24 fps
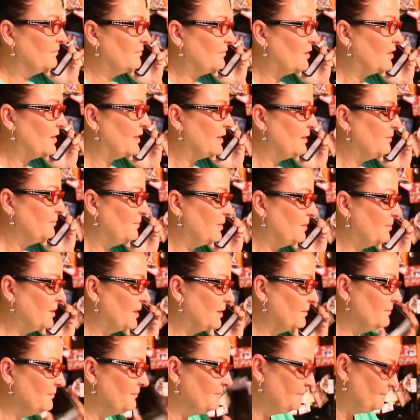Alrighty,
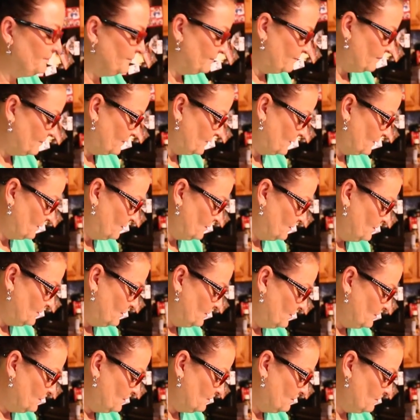bye-bye.
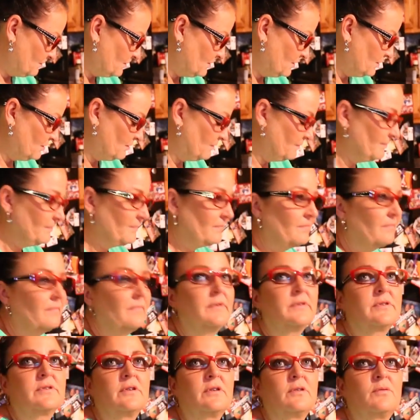Okay,
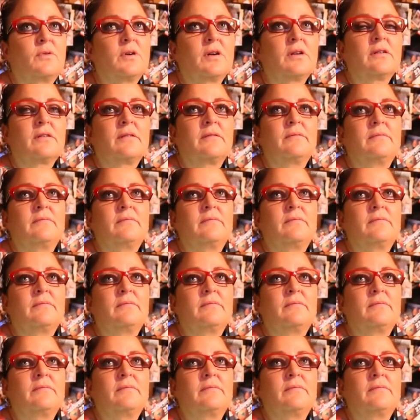it's going to work.